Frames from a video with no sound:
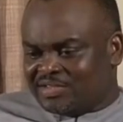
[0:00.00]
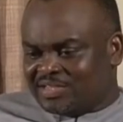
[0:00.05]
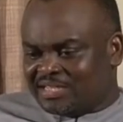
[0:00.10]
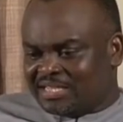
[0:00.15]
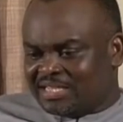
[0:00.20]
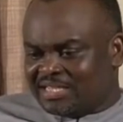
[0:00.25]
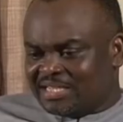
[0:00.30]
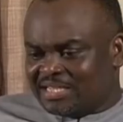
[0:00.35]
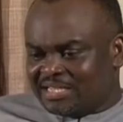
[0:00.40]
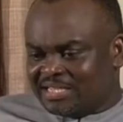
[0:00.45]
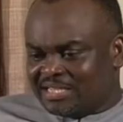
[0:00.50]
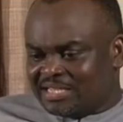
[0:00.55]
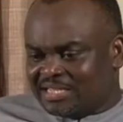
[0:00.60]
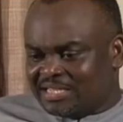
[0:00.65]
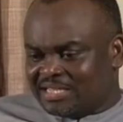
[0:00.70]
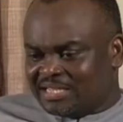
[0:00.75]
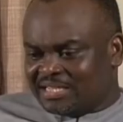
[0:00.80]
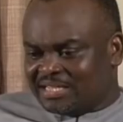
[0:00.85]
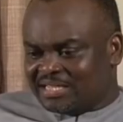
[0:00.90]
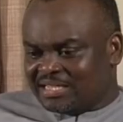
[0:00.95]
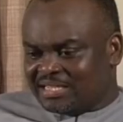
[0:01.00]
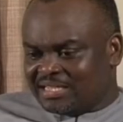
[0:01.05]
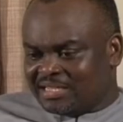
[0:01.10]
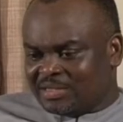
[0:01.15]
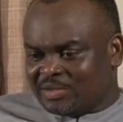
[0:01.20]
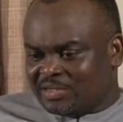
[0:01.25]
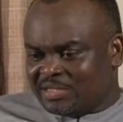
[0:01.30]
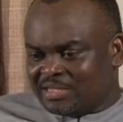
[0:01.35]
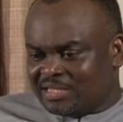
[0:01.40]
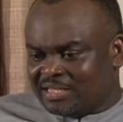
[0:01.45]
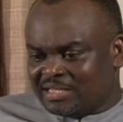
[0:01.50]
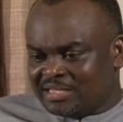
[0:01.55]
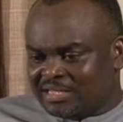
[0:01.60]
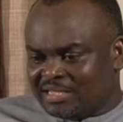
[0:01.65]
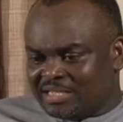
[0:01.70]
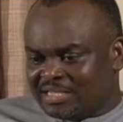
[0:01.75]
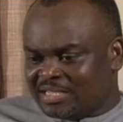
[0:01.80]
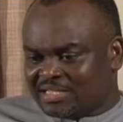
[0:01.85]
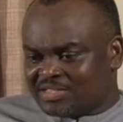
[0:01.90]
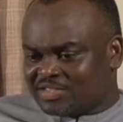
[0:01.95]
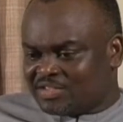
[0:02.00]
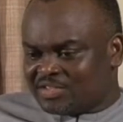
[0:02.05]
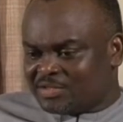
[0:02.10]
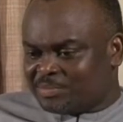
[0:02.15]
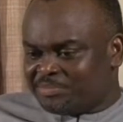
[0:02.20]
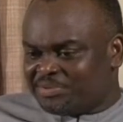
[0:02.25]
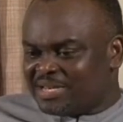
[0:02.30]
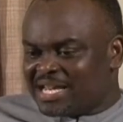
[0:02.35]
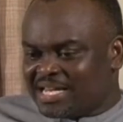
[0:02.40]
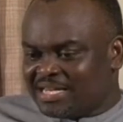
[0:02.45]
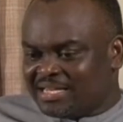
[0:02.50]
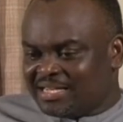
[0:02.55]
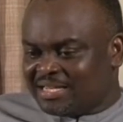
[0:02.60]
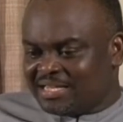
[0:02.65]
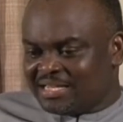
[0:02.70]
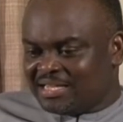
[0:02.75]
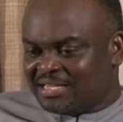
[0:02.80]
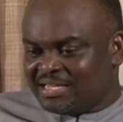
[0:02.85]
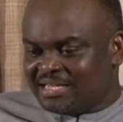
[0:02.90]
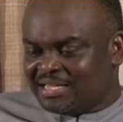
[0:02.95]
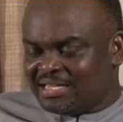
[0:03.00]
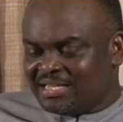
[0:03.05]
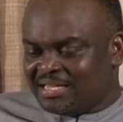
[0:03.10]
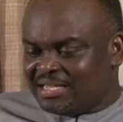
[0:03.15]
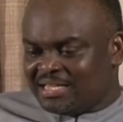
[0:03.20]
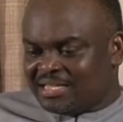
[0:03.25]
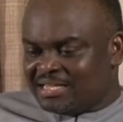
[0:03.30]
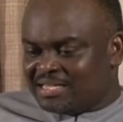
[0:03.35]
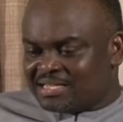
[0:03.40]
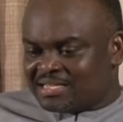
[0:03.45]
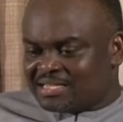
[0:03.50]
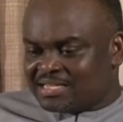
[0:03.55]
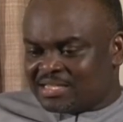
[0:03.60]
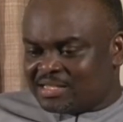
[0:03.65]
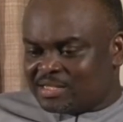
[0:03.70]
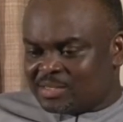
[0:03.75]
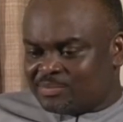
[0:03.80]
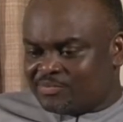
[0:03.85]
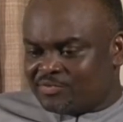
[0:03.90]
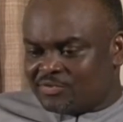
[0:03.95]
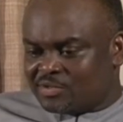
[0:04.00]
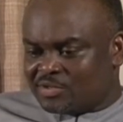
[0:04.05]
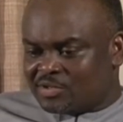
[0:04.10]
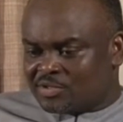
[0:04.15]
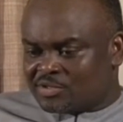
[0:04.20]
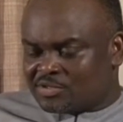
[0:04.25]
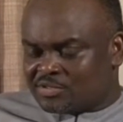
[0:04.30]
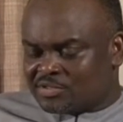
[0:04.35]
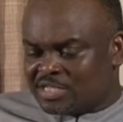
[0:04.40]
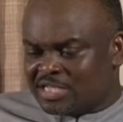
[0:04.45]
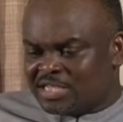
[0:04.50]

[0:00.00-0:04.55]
He's not planning any setup for us.